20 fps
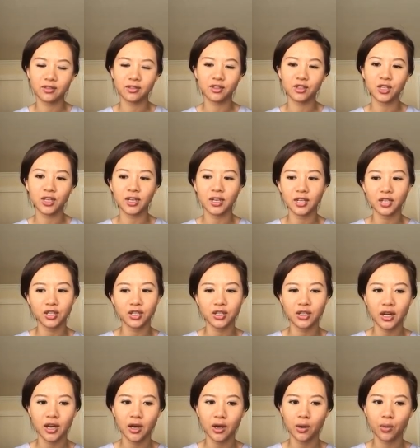she can
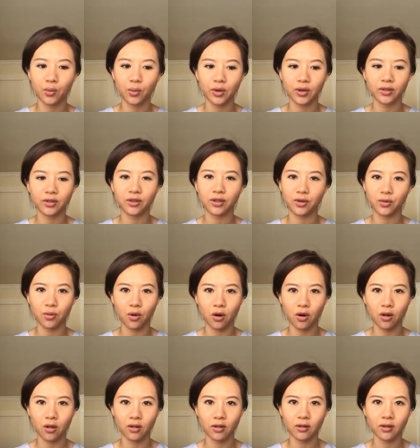share with you
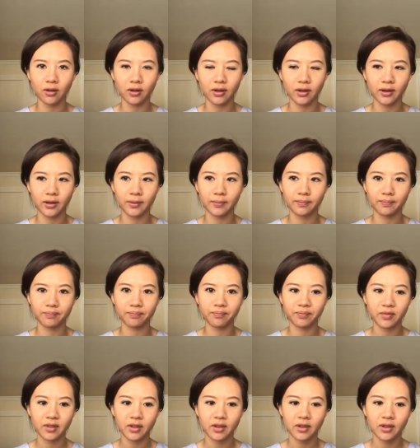all um,
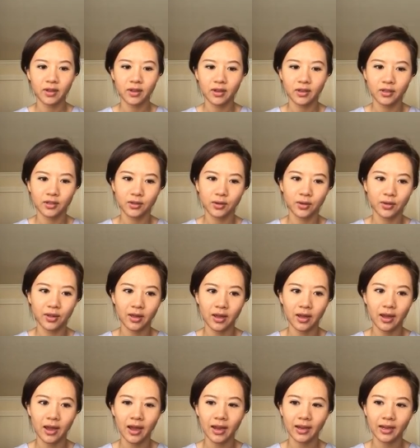so
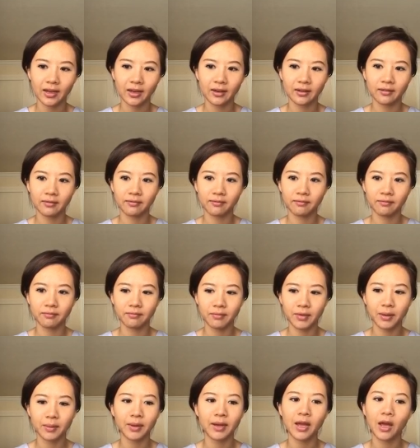that I can
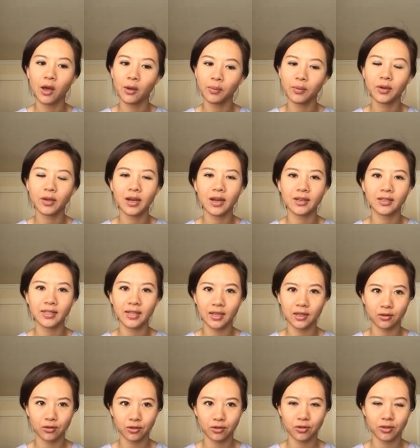maybe help you guys
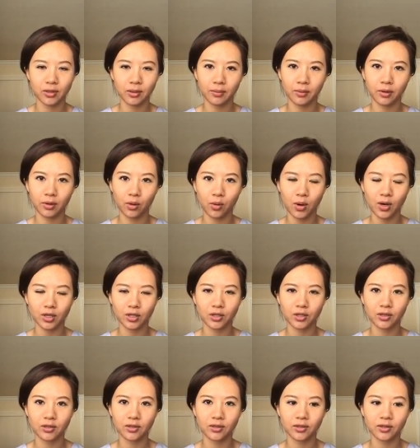answer some of the
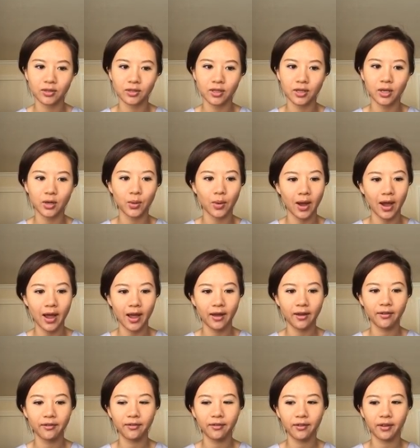questions that you
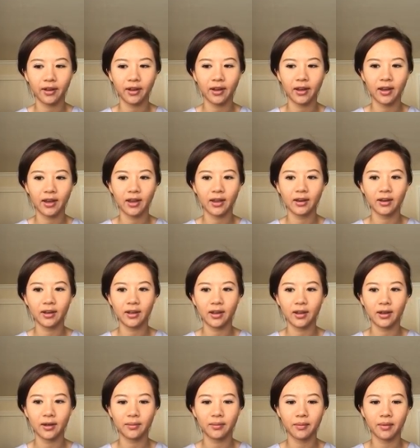have. And
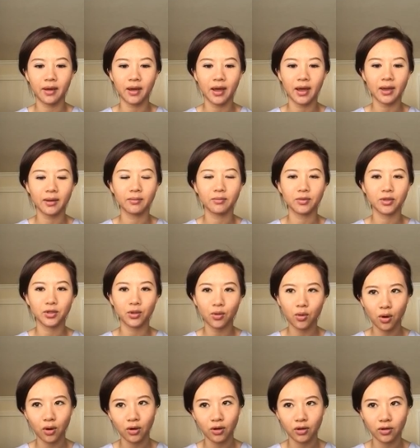I'm um, so
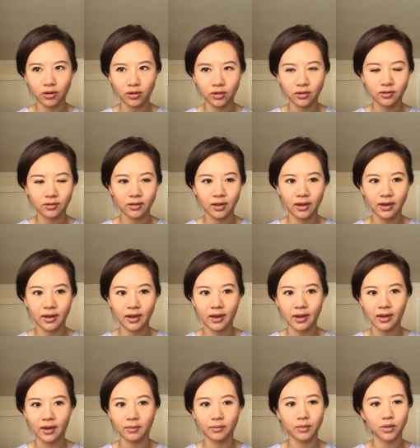honored,
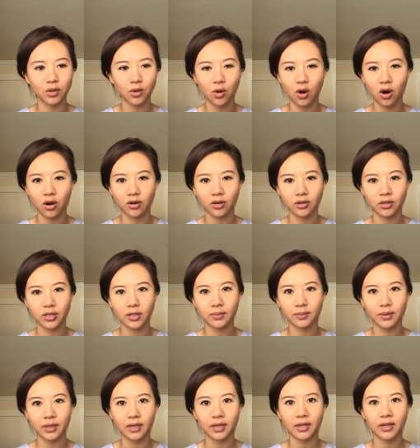again, I'm so honored to
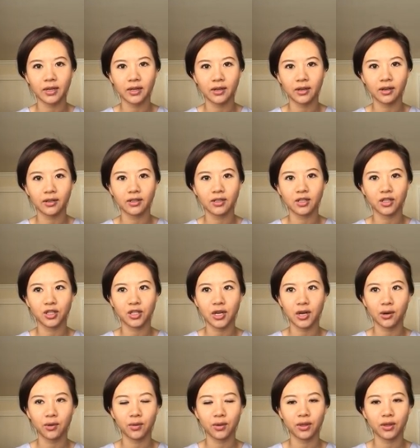be here to
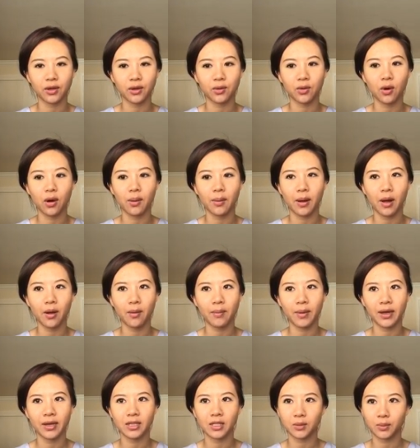share with you about
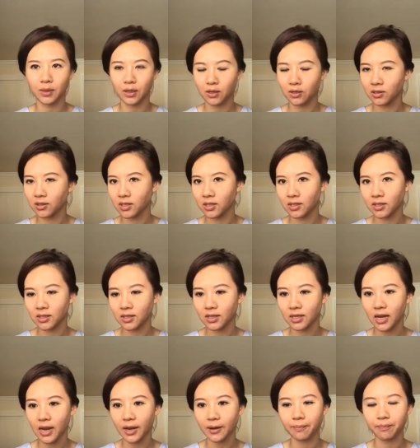my experiences
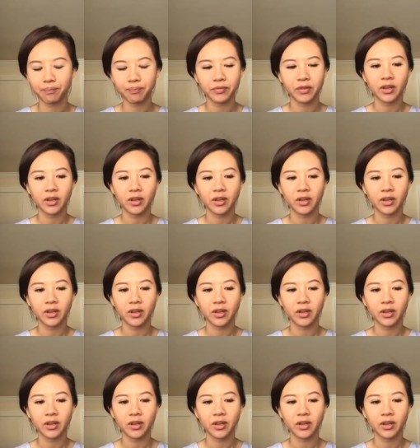today